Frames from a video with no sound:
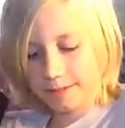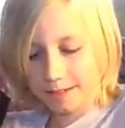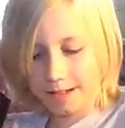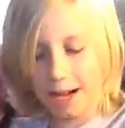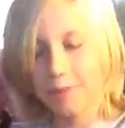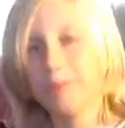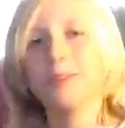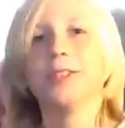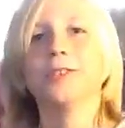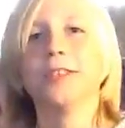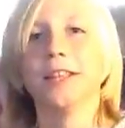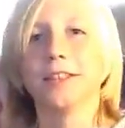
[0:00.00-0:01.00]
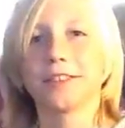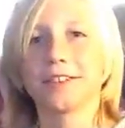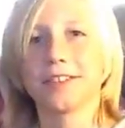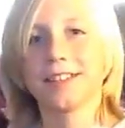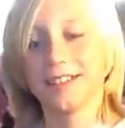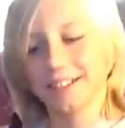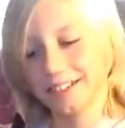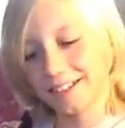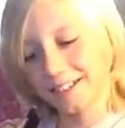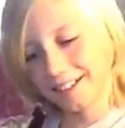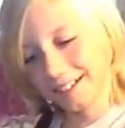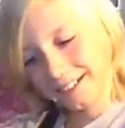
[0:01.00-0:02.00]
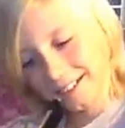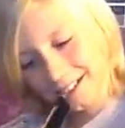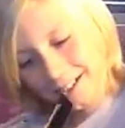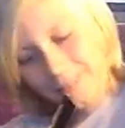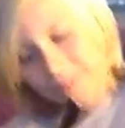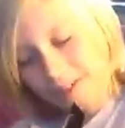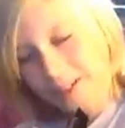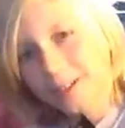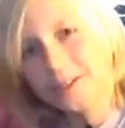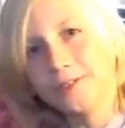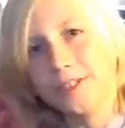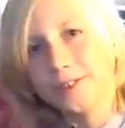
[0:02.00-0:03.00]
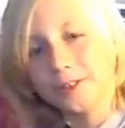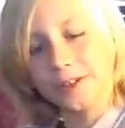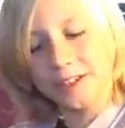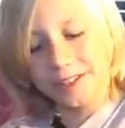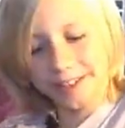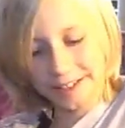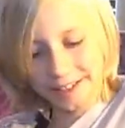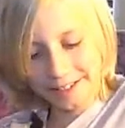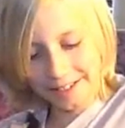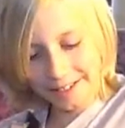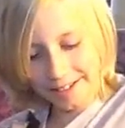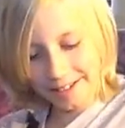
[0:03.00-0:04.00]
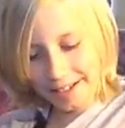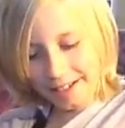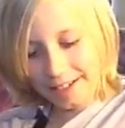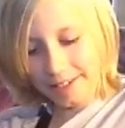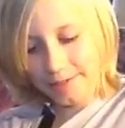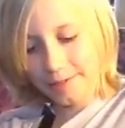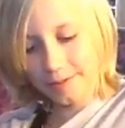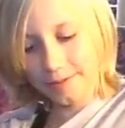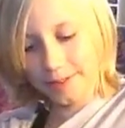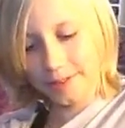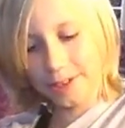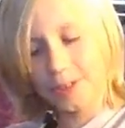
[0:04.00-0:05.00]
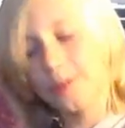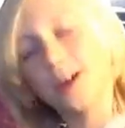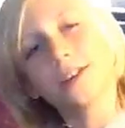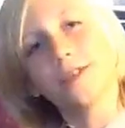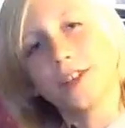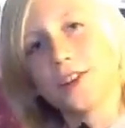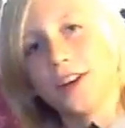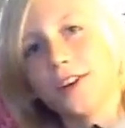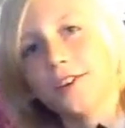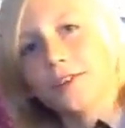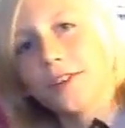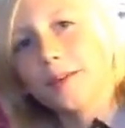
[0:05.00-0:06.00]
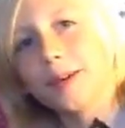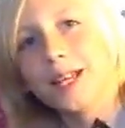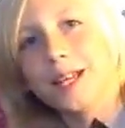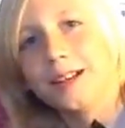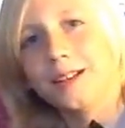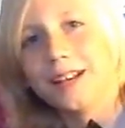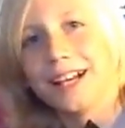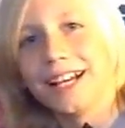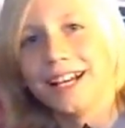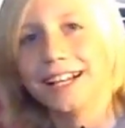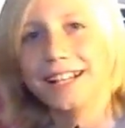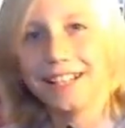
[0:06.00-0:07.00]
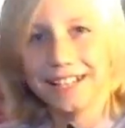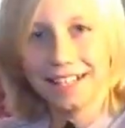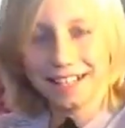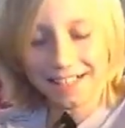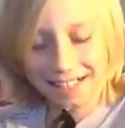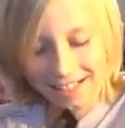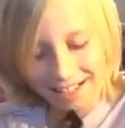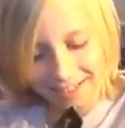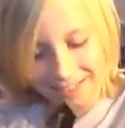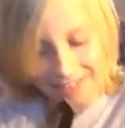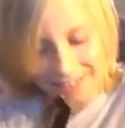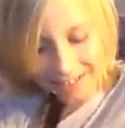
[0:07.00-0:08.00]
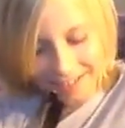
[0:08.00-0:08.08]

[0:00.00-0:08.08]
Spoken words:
I will do this for you viewers. You get to watch me struggle for a minute, okay? Oh god.